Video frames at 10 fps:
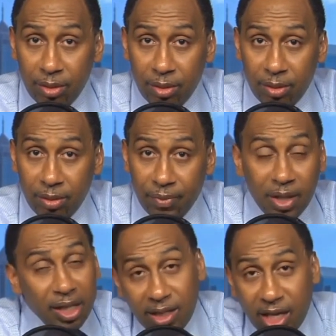He's
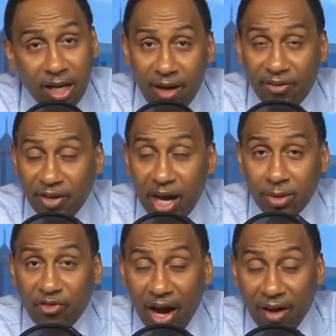10, 11 games over
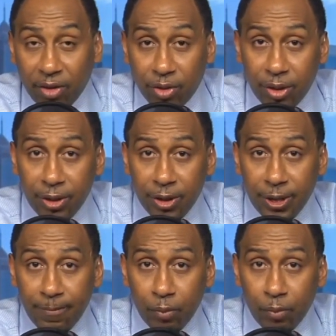500.
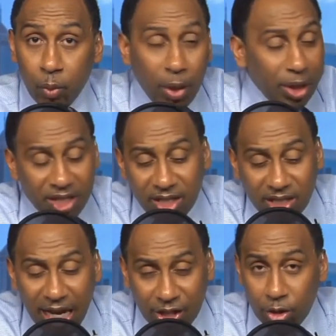What a
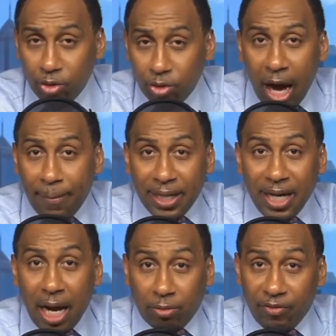sensational job by Doc
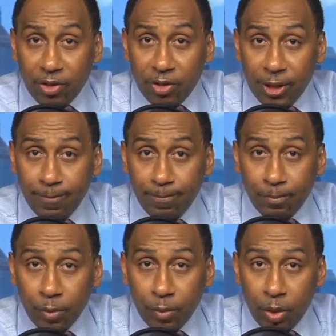Rivers.
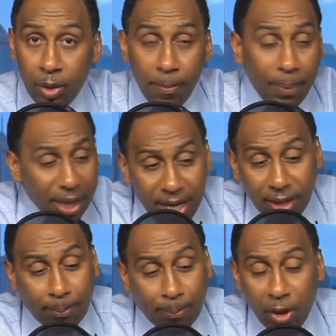But another
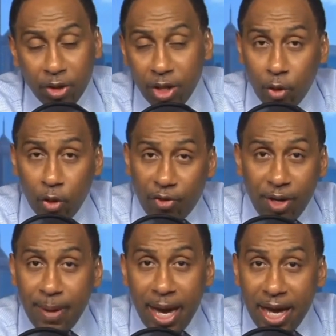brilliant move he
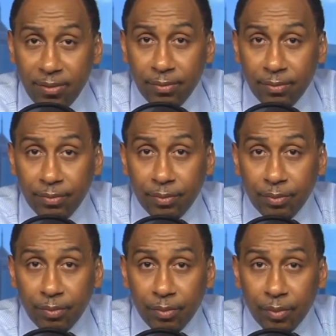made.
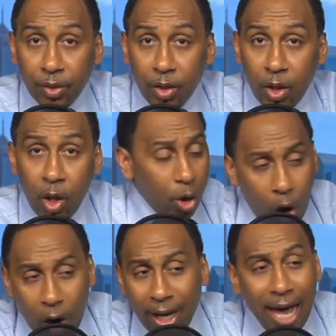All
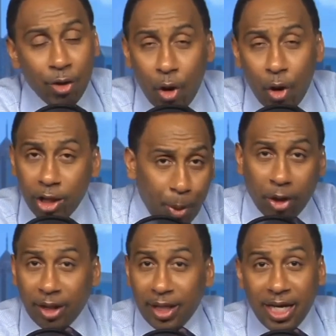that noise
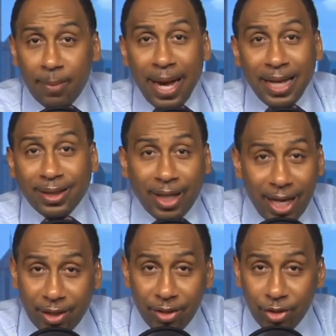percolated about the
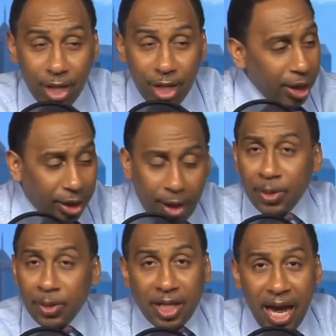Lakers. Clippers
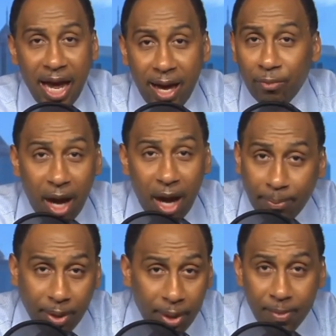came, re-upped
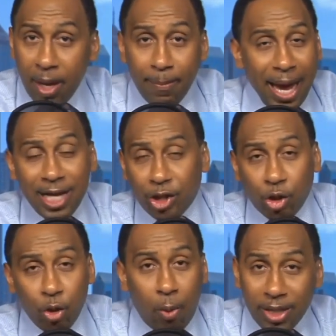him, made sure there
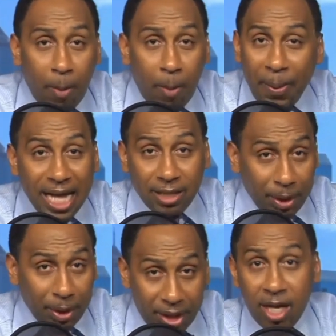wasn't no possibility
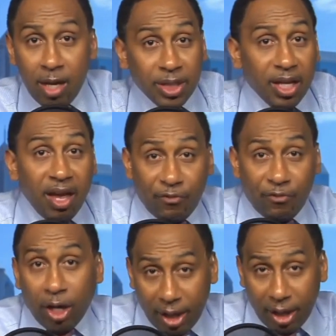he was leaving for the
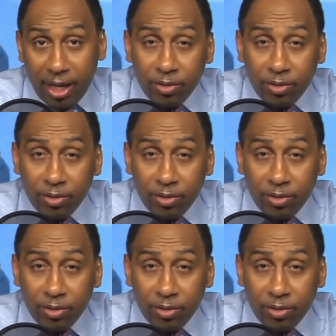Lakers.